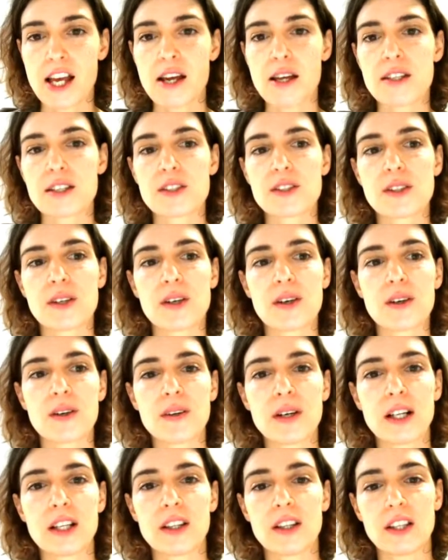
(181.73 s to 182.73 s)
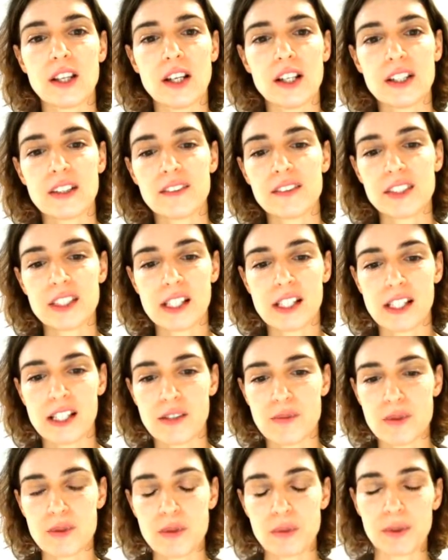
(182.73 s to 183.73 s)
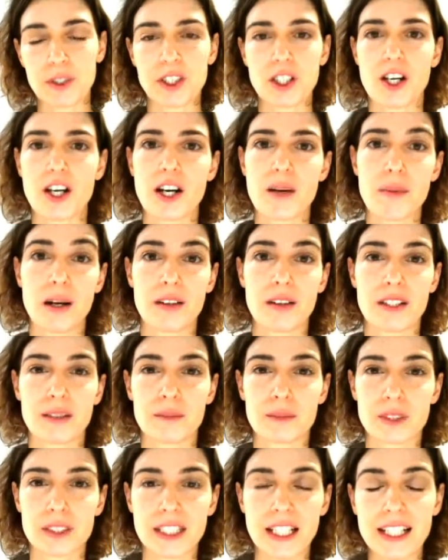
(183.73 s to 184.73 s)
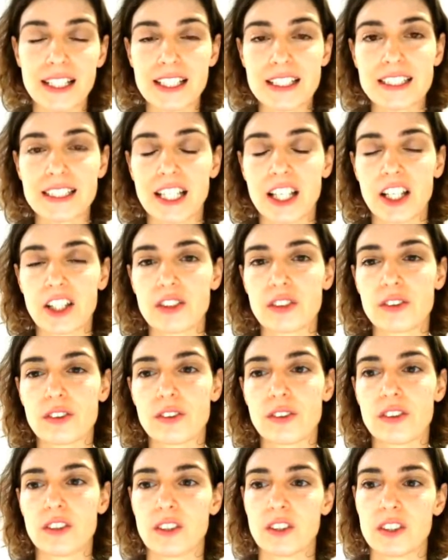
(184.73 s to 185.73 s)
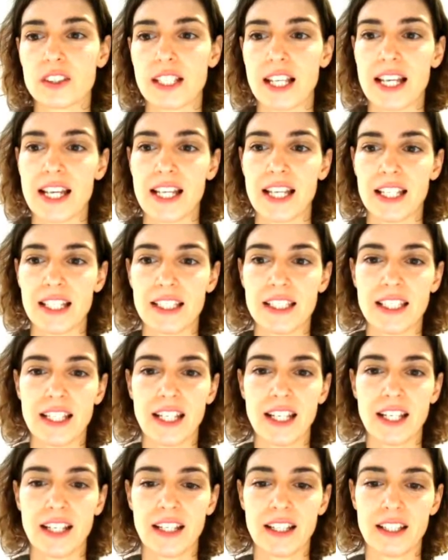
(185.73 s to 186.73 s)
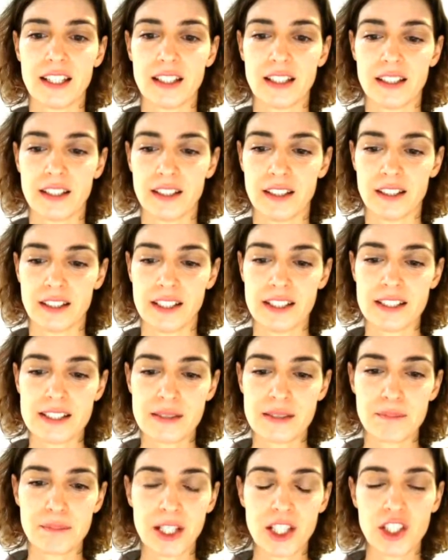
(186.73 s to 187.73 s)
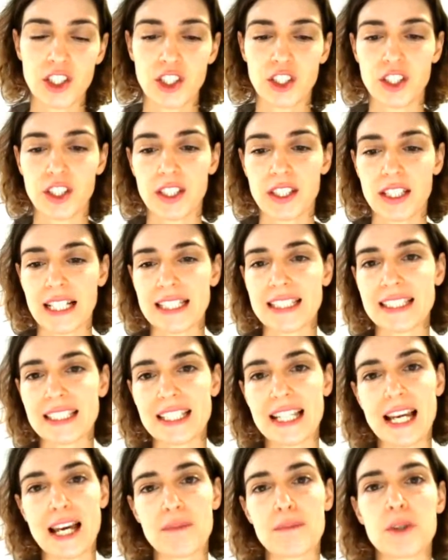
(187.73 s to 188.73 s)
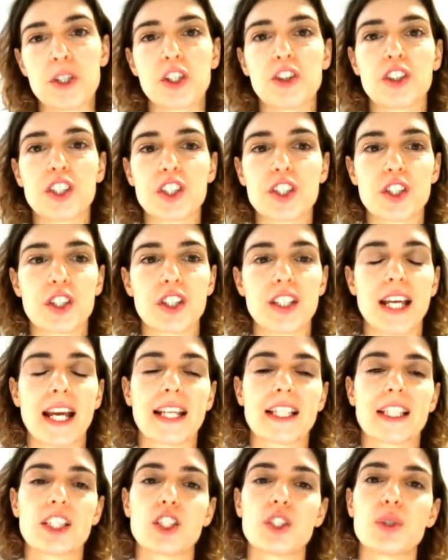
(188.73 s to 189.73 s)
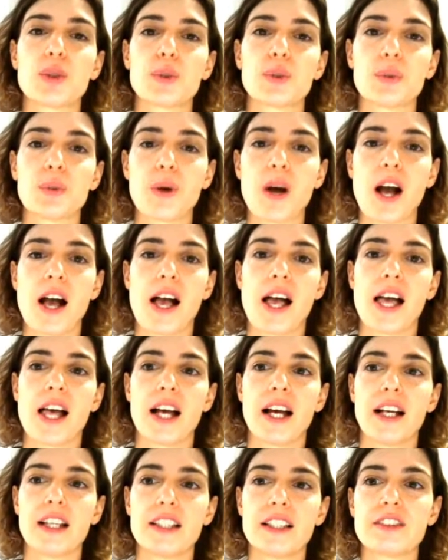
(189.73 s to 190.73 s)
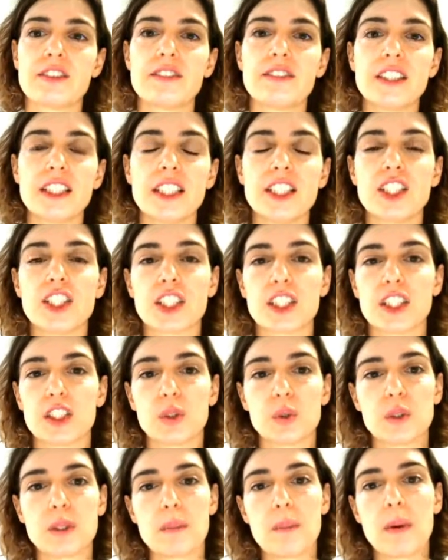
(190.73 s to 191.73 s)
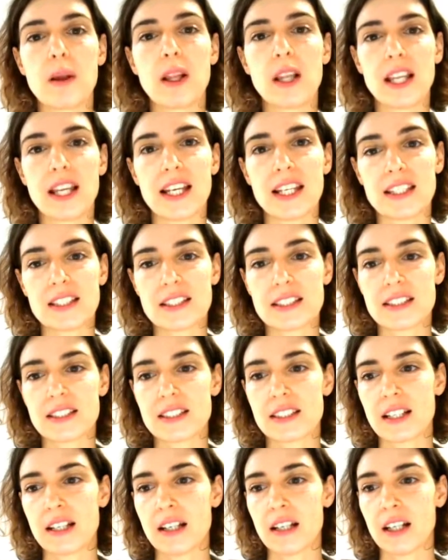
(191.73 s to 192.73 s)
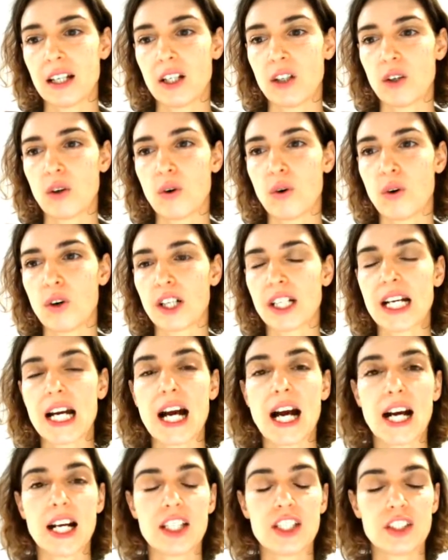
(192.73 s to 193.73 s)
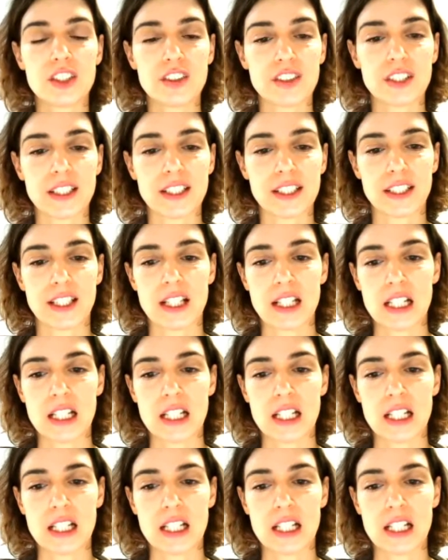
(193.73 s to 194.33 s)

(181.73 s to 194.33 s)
So a lot of times when we talk about immortelle essential oils, they uh, it's mentioned that the chemistry is connected to the region, to the place or country.